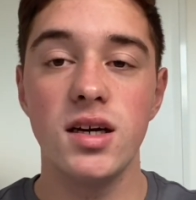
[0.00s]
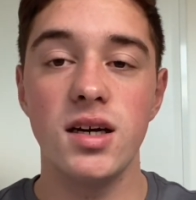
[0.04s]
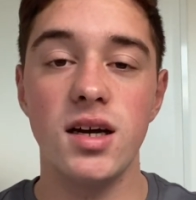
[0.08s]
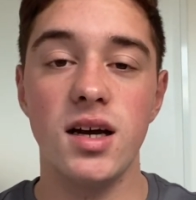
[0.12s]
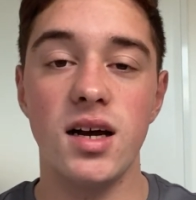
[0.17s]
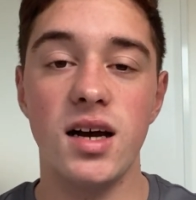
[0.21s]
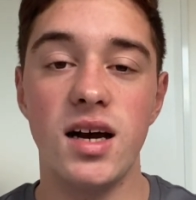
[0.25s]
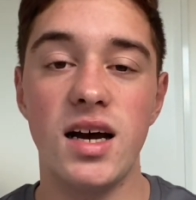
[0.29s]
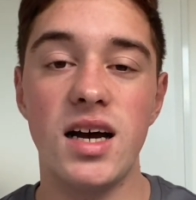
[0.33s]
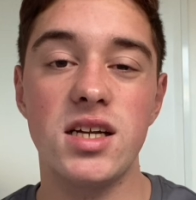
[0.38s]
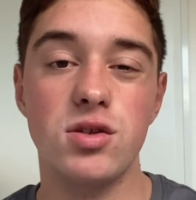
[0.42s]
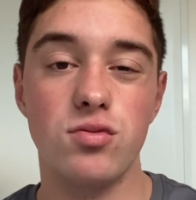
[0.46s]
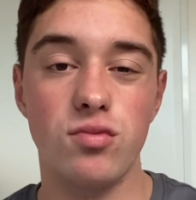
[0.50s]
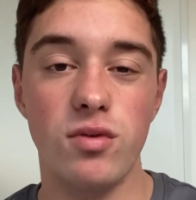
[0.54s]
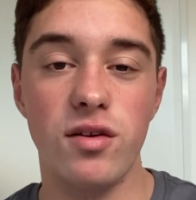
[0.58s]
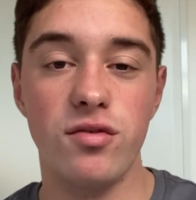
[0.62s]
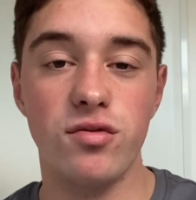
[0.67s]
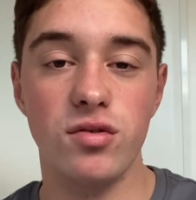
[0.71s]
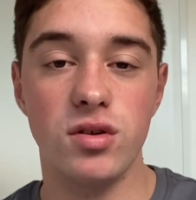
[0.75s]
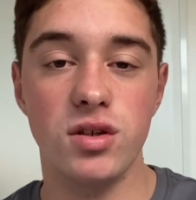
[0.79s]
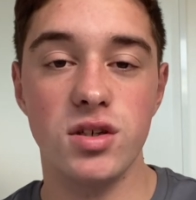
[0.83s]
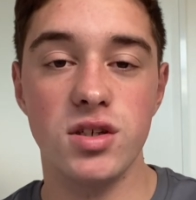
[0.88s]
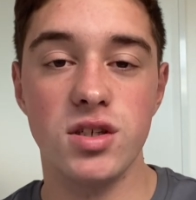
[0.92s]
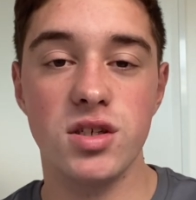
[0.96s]
as
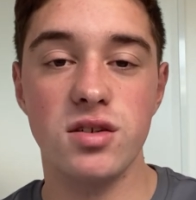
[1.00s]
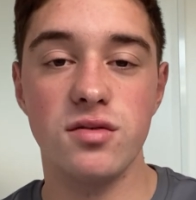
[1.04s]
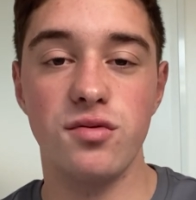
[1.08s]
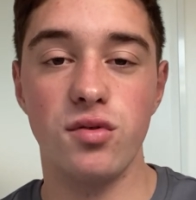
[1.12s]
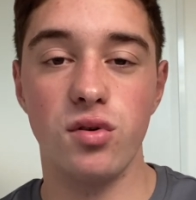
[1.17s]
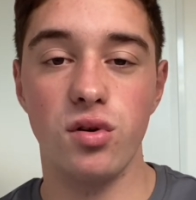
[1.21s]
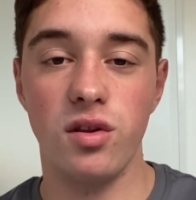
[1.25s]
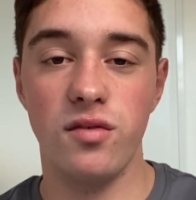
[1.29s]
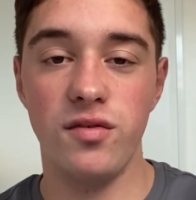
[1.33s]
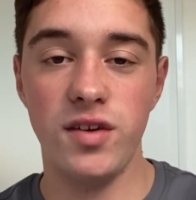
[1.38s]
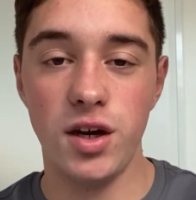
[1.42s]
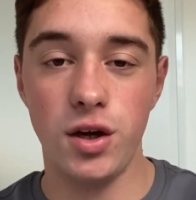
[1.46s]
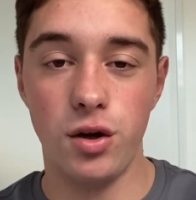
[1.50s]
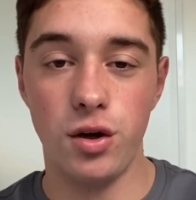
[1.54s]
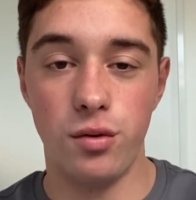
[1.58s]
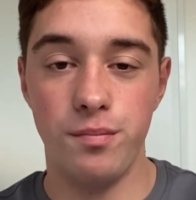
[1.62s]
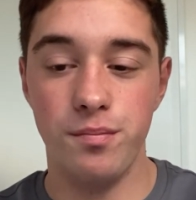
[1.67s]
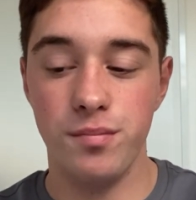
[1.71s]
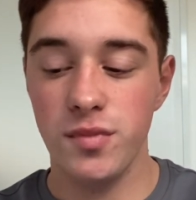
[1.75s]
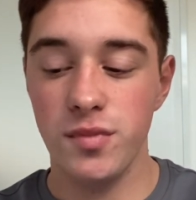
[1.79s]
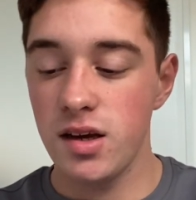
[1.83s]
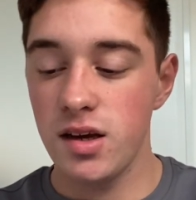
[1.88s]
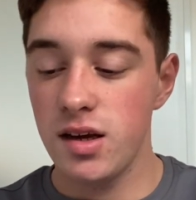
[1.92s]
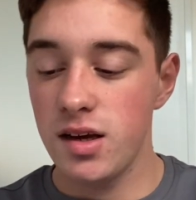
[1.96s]
reference for the video
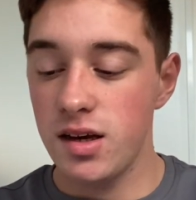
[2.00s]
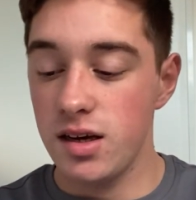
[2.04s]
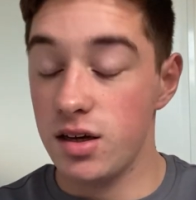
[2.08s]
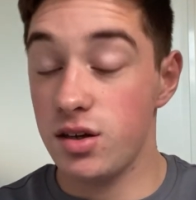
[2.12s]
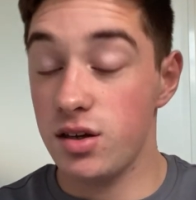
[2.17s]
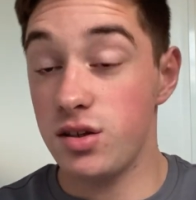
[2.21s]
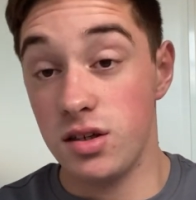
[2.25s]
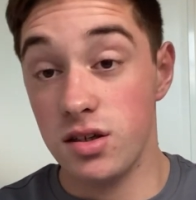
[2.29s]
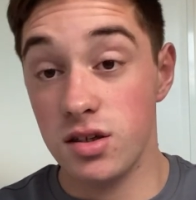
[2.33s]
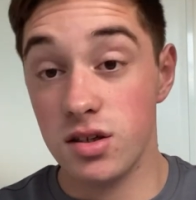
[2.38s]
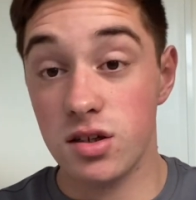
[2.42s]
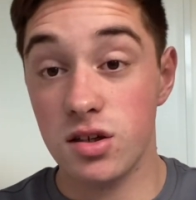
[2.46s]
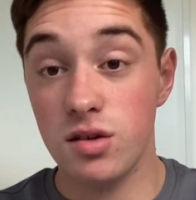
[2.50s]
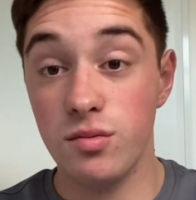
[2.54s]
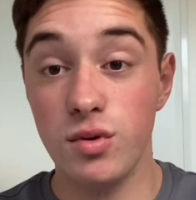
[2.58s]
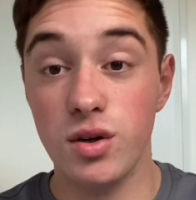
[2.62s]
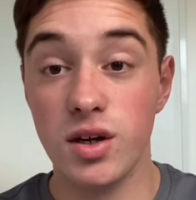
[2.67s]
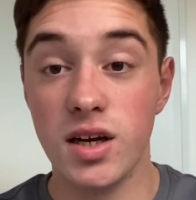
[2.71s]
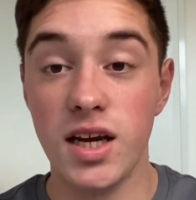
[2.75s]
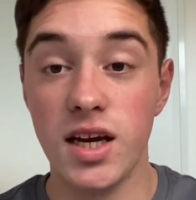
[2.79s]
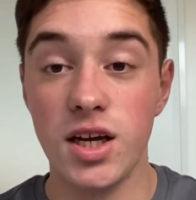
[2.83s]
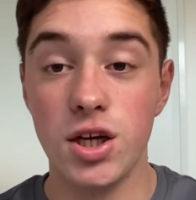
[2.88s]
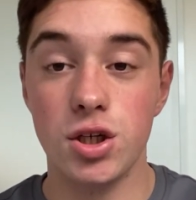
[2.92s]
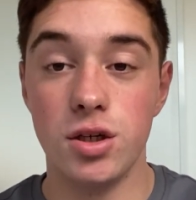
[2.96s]
because it's
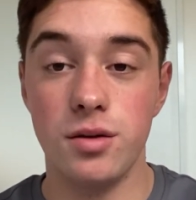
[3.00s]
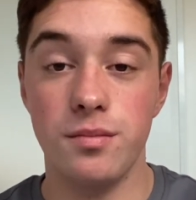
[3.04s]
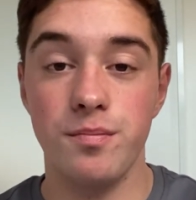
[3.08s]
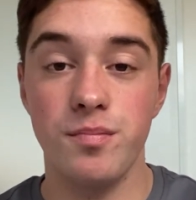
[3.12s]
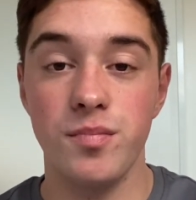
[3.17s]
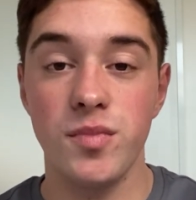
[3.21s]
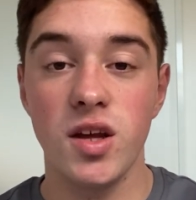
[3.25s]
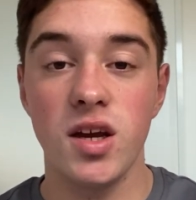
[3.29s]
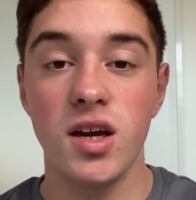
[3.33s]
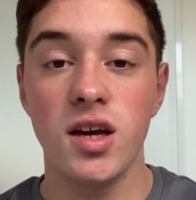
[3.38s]
communication.